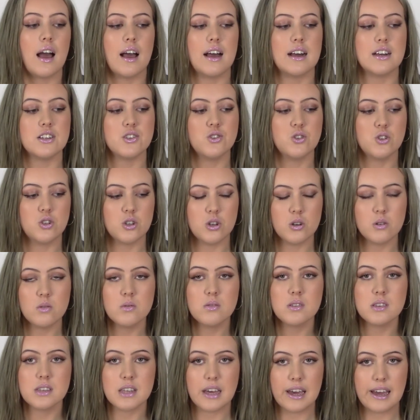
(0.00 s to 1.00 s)
I do
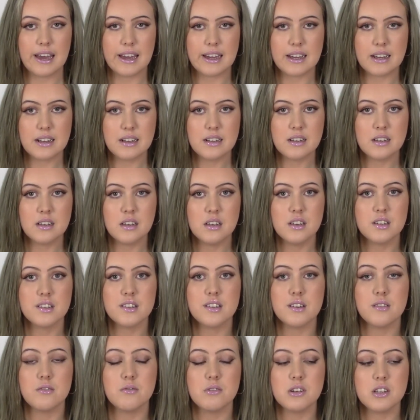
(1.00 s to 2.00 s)
think
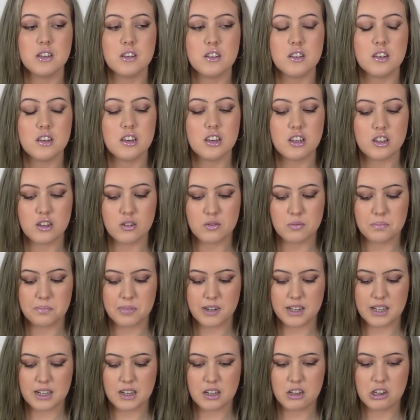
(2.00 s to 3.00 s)
that when you
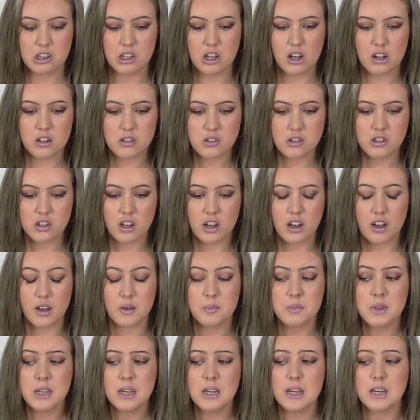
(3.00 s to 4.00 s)
bring it
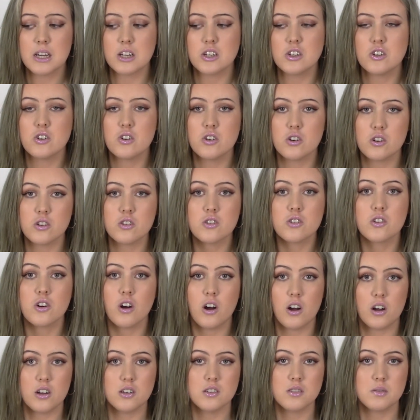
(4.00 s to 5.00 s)
long-term, it could
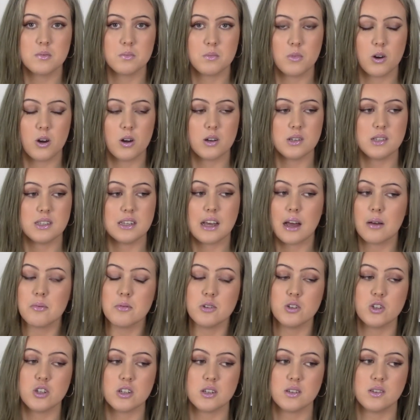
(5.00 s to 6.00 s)
cause more
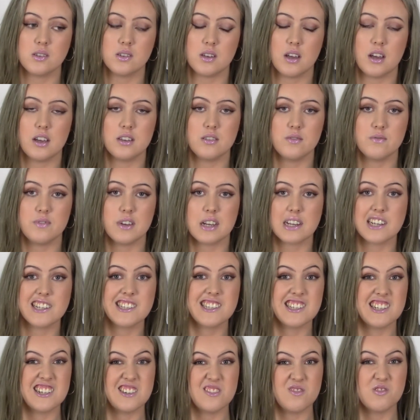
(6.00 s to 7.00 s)
damaging side
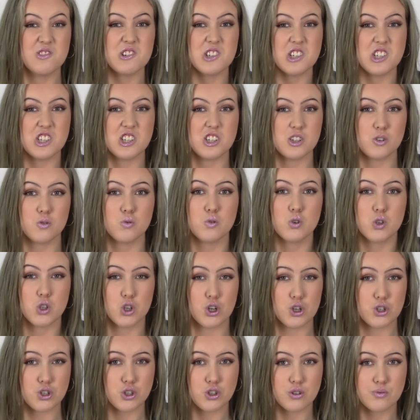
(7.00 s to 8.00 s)
effects than it would do
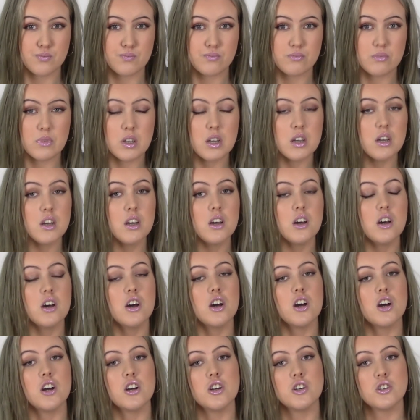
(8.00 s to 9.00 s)
good.
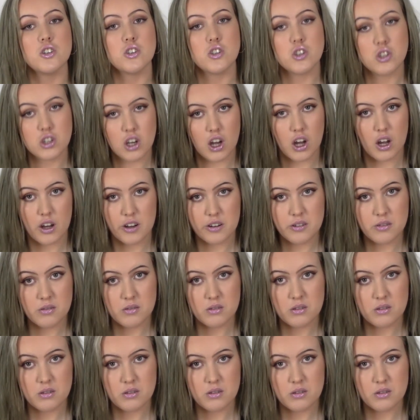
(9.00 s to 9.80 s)
So,